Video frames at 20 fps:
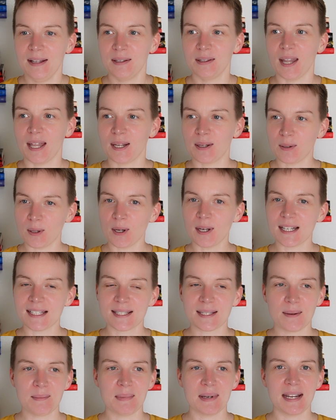like look at
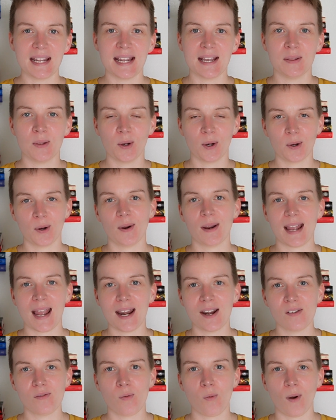somebody and their
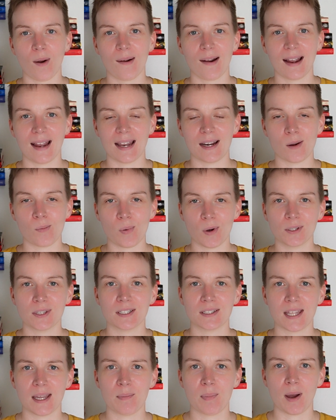creative work and a book
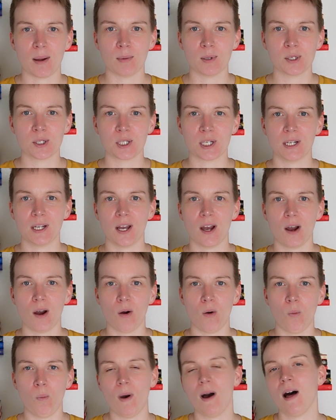that they published and
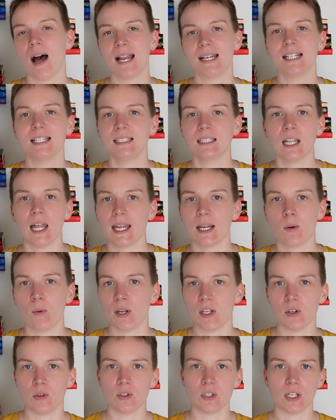go, well, I didn't like
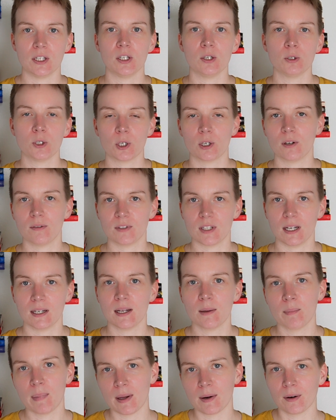what you did, you should have done
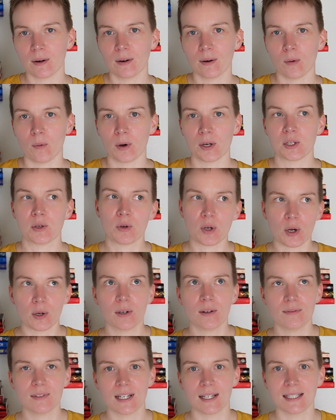it better, or you could
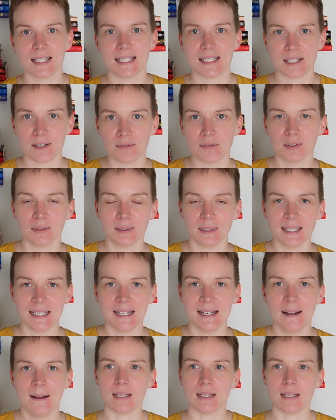have done it differently.